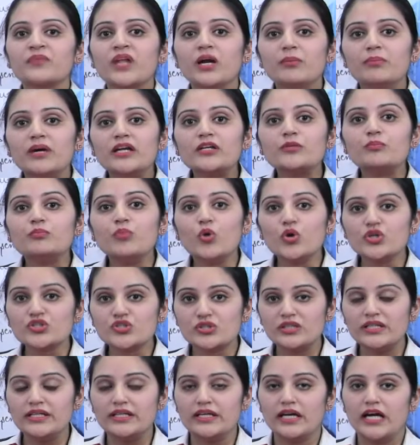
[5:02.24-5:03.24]
but
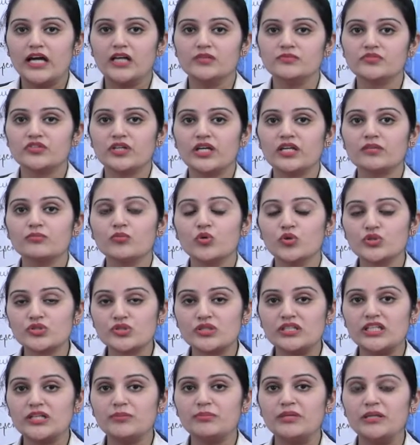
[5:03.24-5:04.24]
mostly, I am saying mostly,